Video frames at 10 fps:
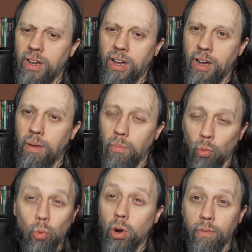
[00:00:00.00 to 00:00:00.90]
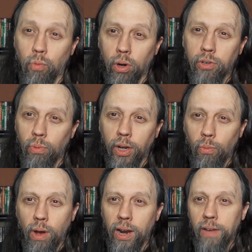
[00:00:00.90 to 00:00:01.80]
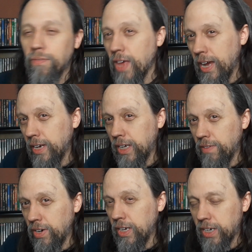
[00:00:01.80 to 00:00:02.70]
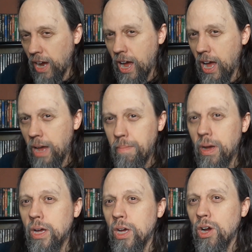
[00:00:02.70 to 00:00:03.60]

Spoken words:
would have worked really well if they had given it time